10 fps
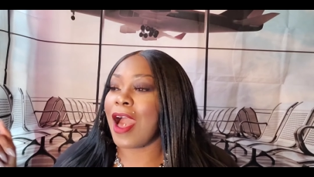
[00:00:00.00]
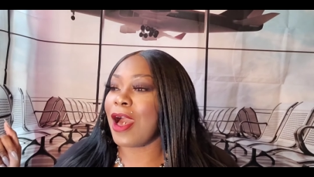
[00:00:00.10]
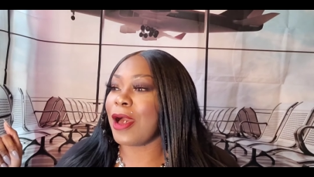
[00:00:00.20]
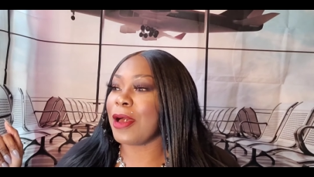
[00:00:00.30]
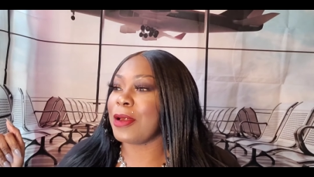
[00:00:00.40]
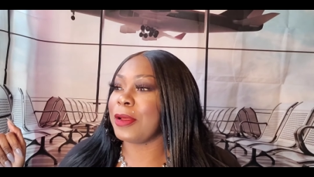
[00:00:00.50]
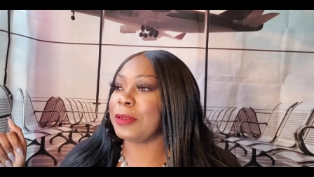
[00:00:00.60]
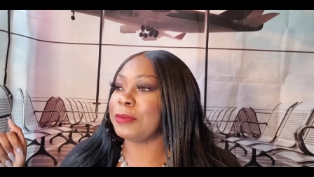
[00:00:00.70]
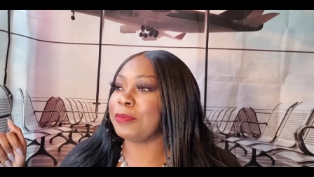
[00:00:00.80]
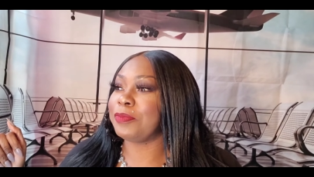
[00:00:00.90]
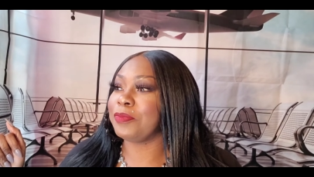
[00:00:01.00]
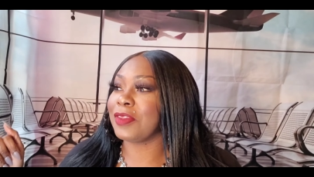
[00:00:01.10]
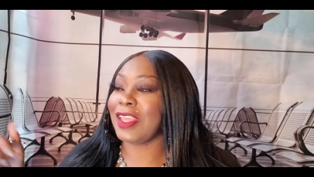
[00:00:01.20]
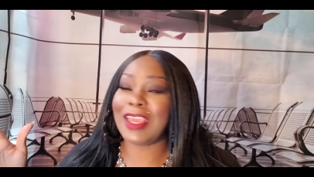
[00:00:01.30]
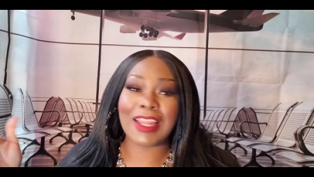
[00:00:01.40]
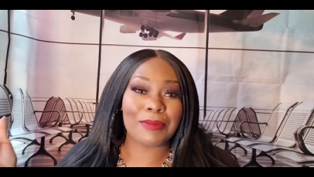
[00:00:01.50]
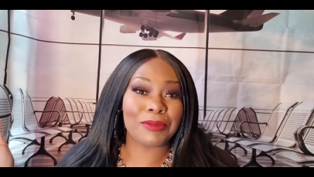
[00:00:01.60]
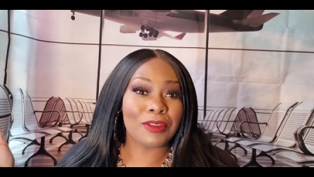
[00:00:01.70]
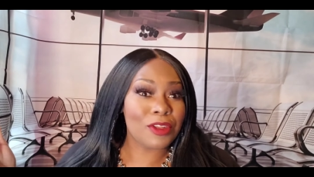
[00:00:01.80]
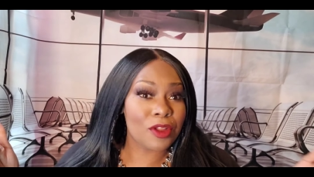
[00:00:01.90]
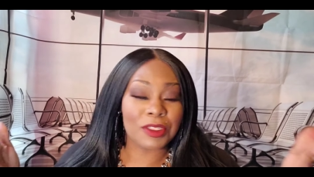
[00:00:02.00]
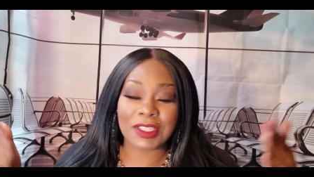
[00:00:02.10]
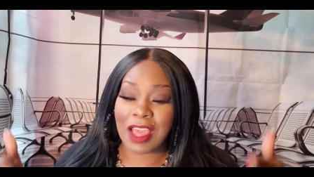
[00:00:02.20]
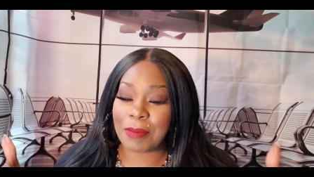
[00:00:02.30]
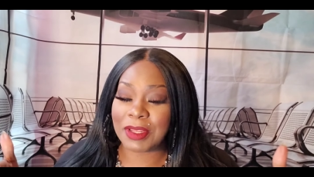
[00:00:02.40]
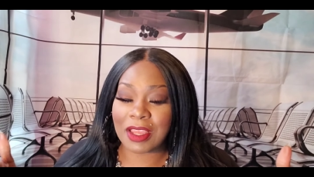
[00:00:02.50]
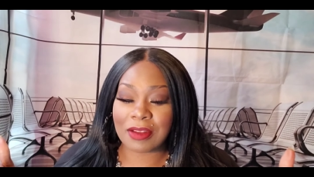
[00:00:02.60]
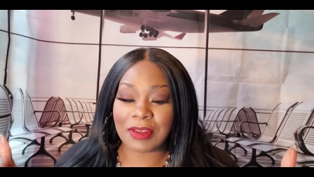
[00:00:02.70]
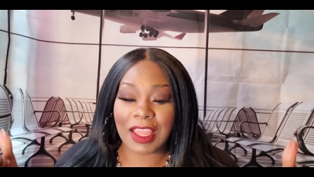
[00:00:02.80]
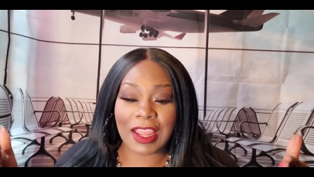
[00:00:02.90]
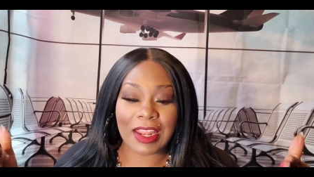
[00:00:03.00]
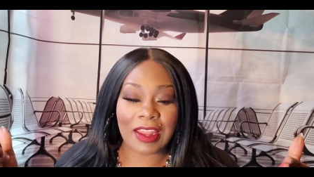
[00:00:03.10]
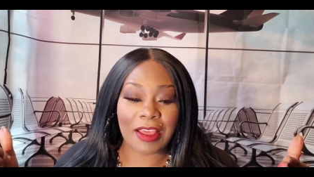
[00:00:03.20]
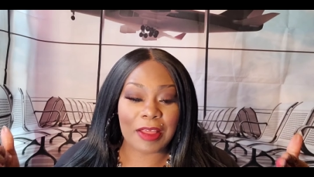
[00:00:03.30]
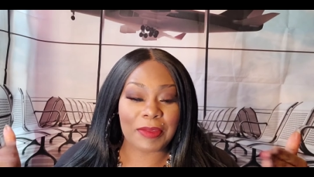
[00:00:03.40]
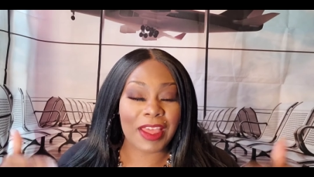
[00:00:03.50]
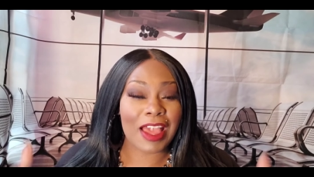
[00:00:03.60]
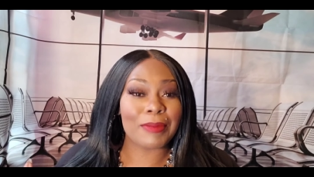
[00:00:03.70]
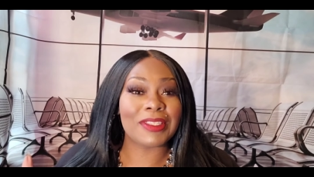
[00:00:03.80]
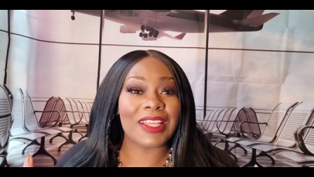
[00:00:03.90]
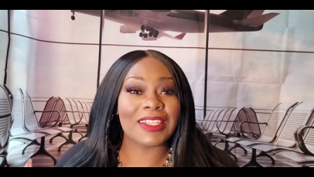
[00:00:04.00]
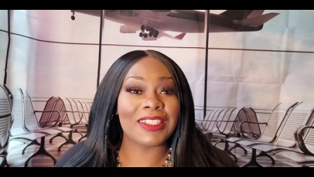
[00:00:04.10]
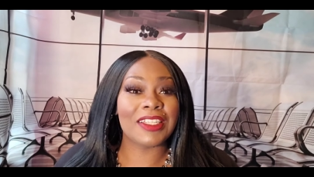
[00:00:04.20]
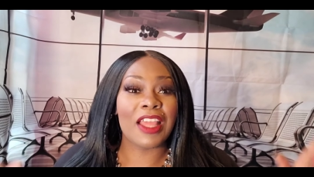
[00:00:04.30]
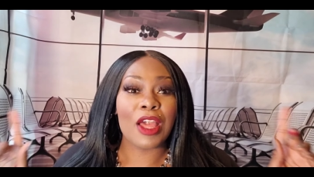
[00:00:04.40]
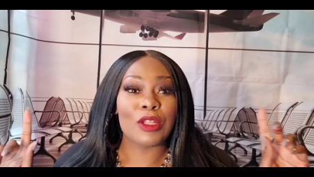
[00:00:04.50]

Um, and I'm, you know, just comment down in um, the comment section.